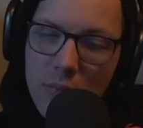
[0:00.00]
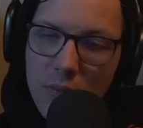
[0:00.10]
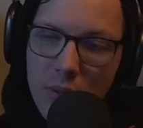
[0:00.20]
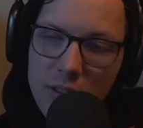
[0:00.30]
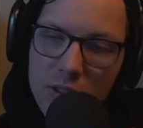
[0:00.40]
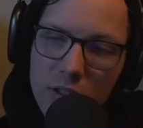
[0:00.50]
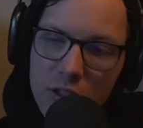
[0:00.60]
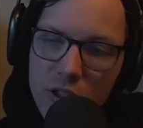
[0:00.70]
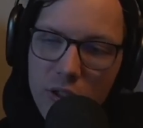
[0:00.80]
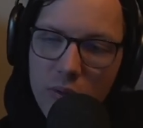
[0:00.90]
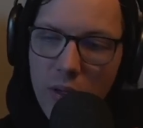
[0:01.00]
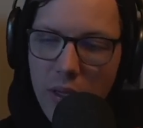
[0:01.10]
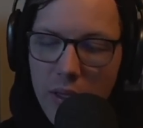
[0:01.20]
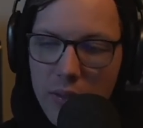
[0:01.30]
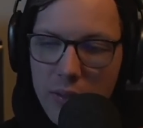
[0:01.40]
As long as you
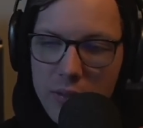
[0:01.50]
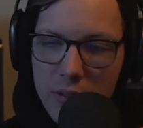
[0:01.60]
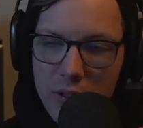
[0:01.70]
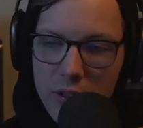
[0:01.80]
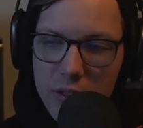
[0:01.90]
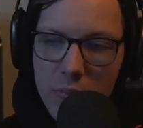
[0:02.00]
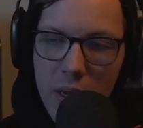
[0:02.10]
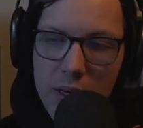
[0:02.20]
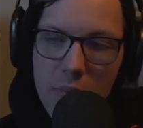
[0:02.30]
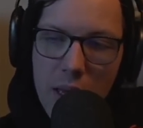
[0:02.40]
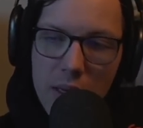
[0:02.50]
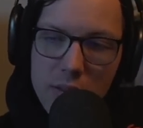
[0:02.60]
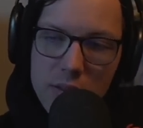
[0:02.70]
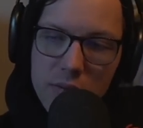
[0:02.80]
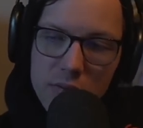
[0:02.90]
money
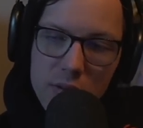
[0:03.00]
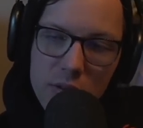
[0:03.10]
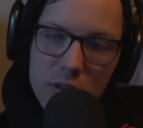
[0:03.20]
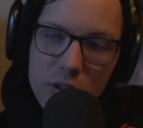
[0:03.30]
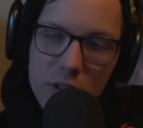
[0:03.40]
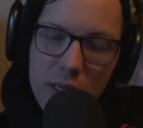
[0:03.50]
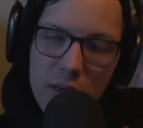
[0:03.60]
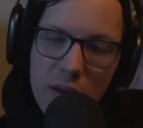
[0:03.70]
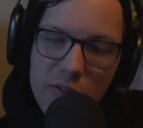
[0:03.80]
max, as long as you get enough